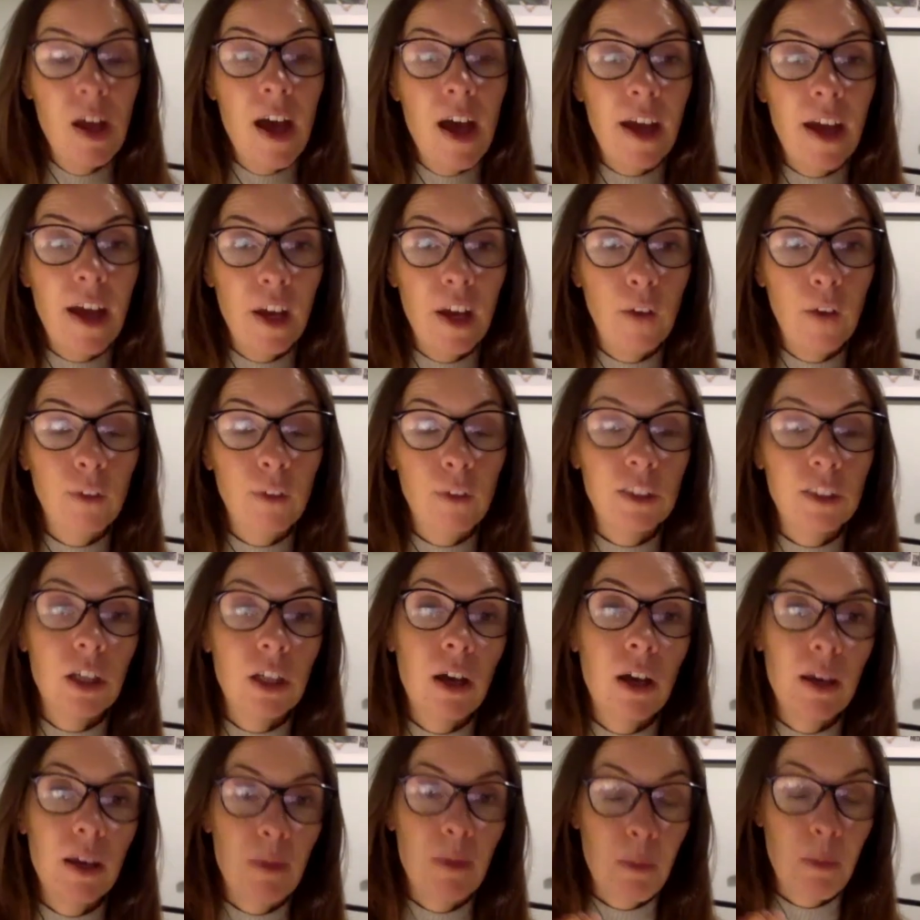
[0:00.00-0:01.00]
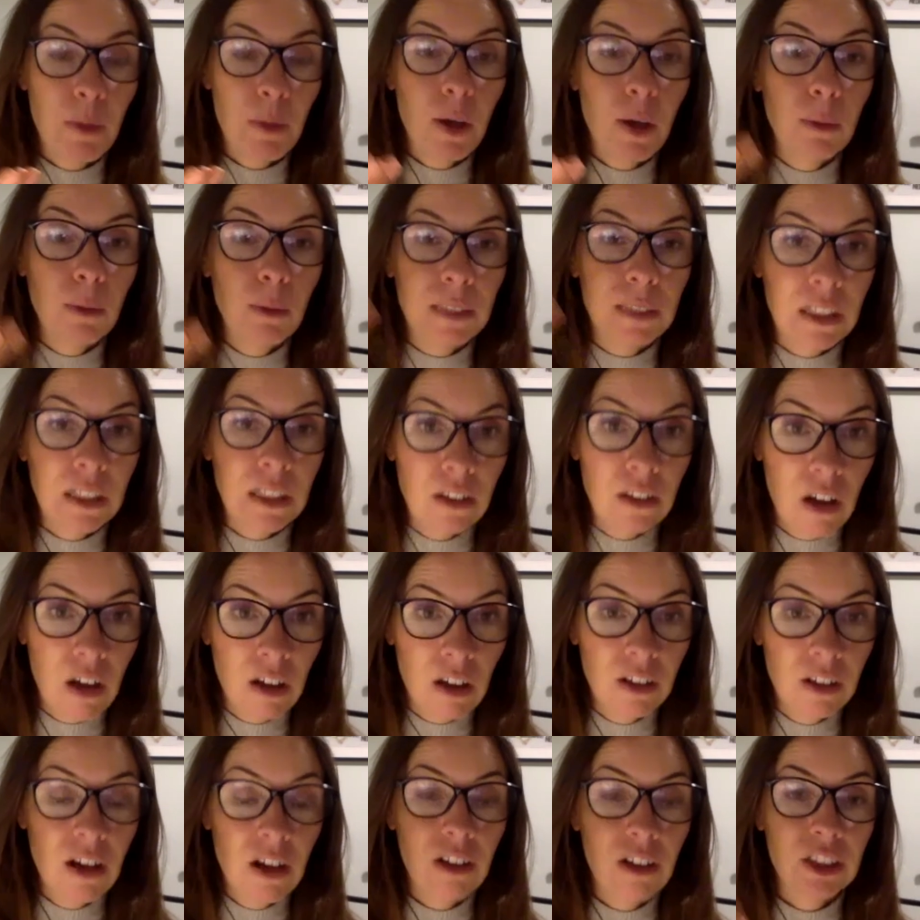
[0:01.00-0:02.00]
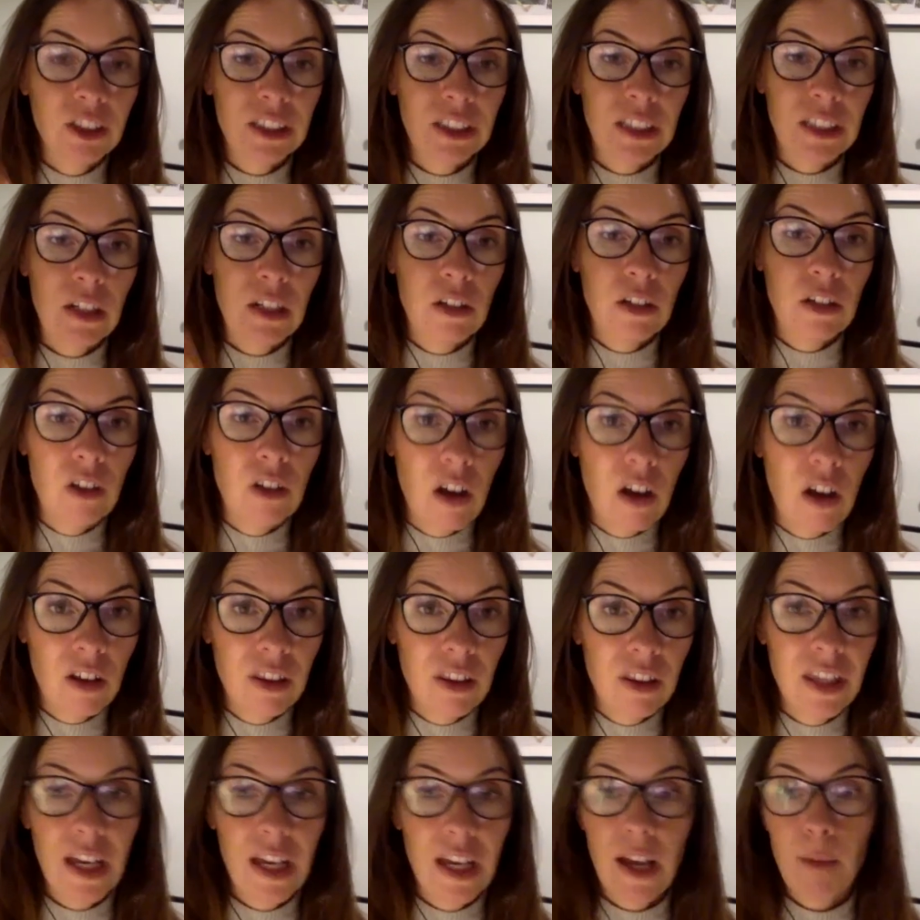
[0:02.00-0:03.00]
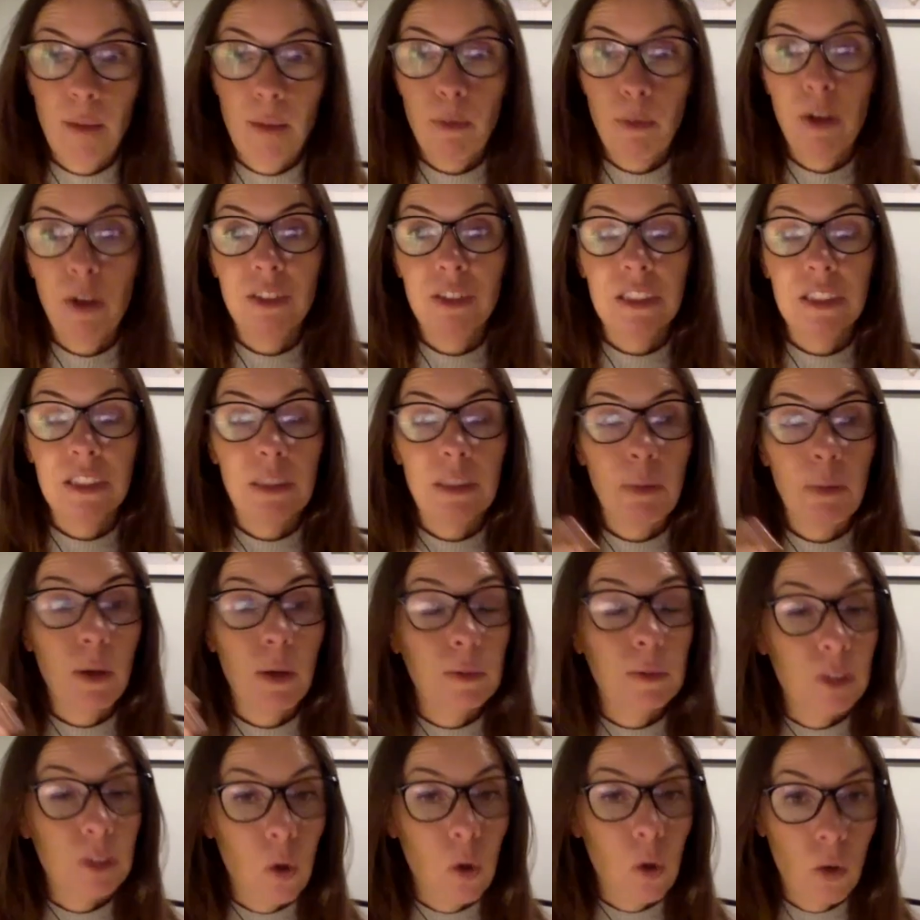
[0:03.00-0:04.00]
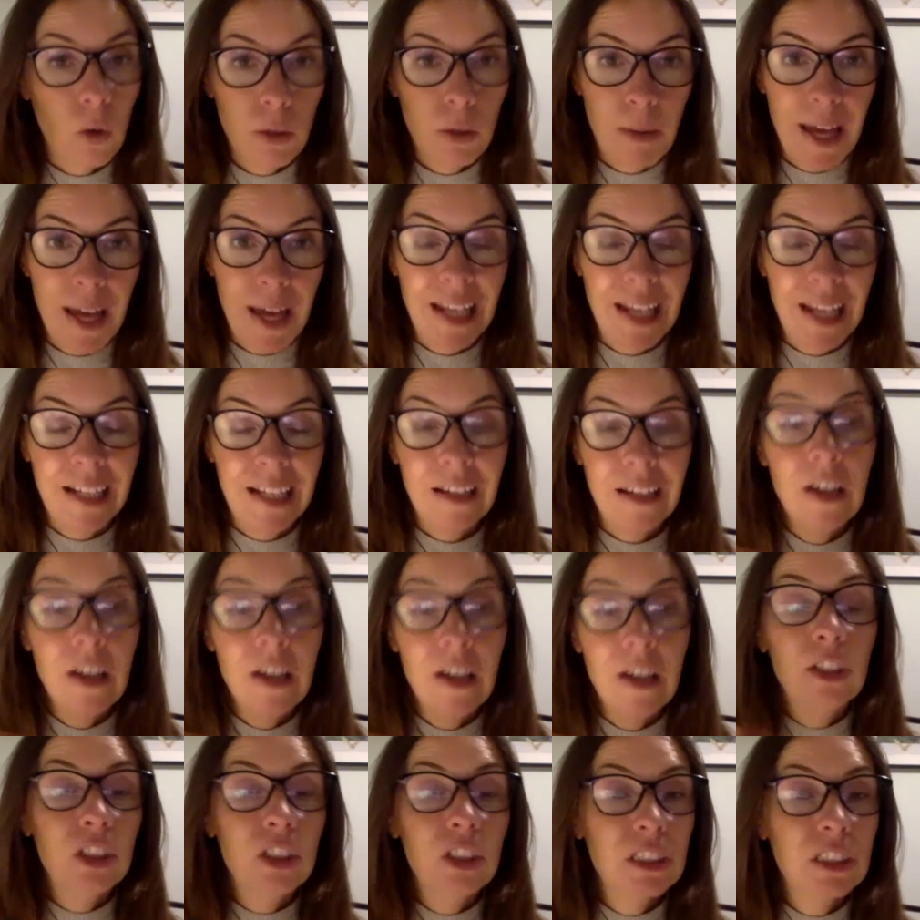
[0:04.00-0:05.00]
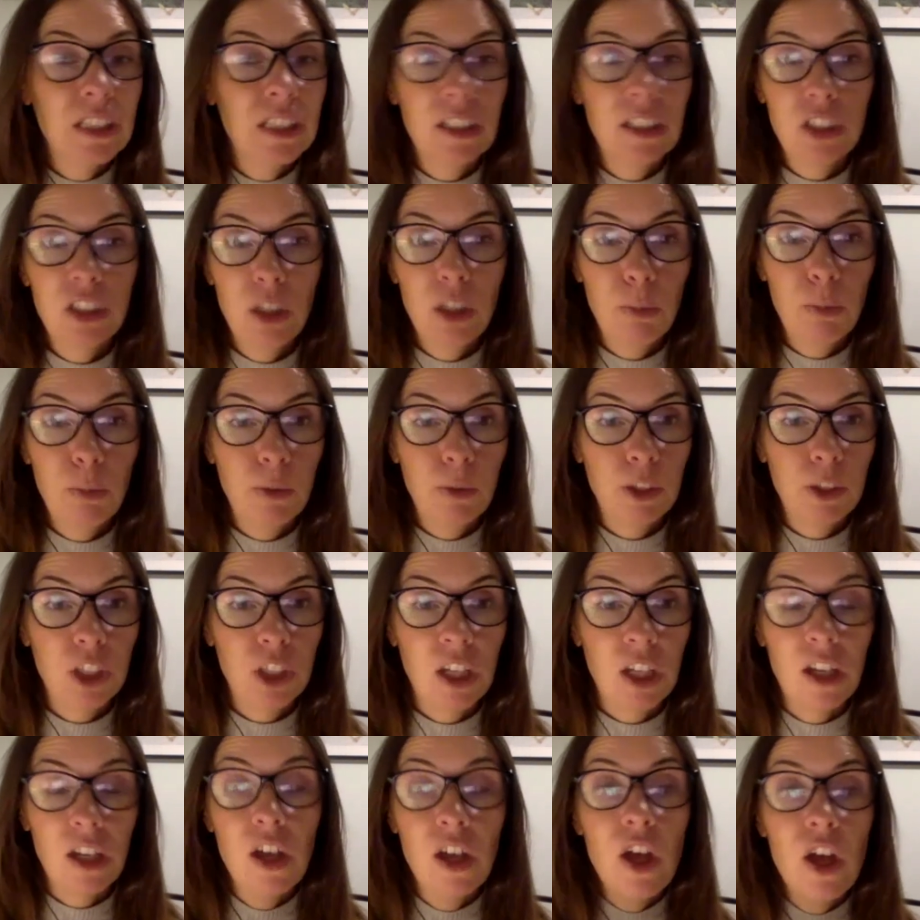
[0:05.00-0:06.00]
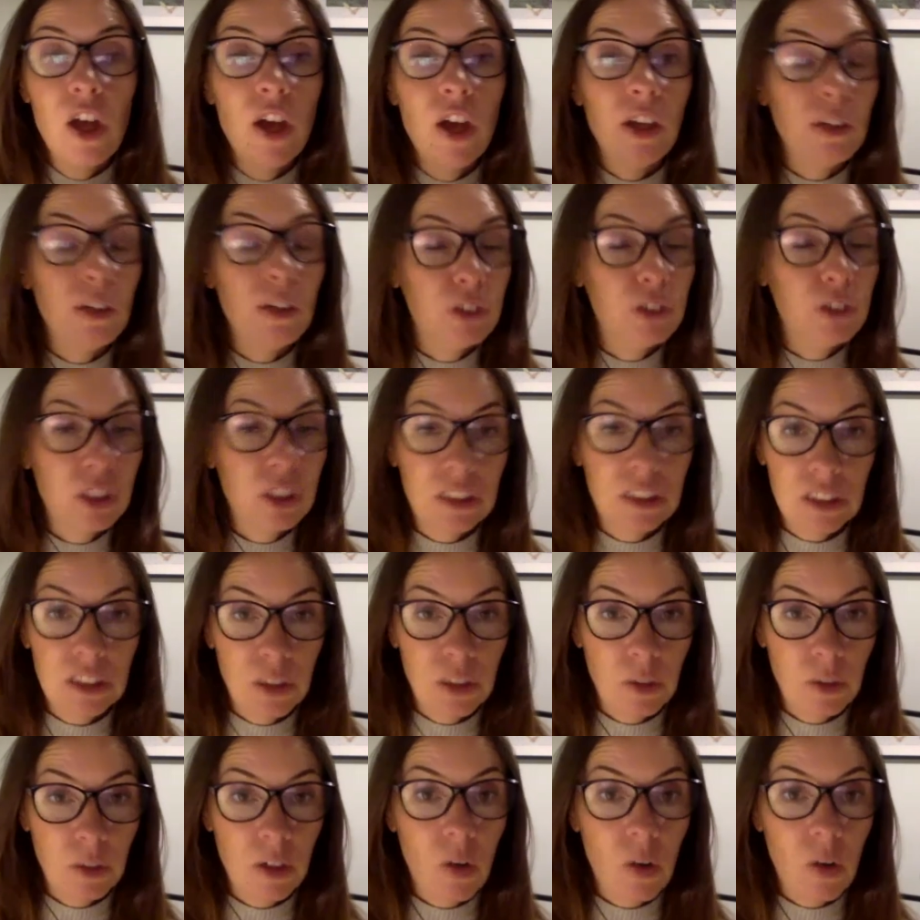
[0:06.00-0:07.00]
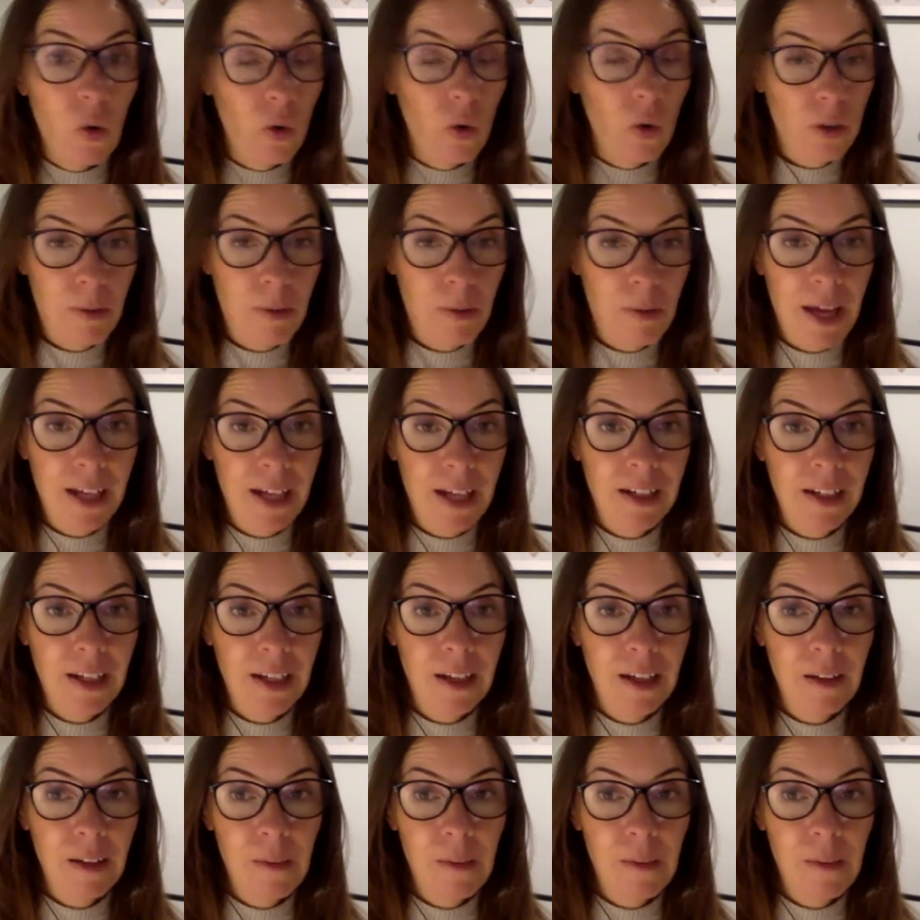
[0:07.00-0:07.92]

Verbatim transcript: And over time, it becomes a non conscious and non thinking process. It becomes automatic, just like toothbrushing, you just do it automatically.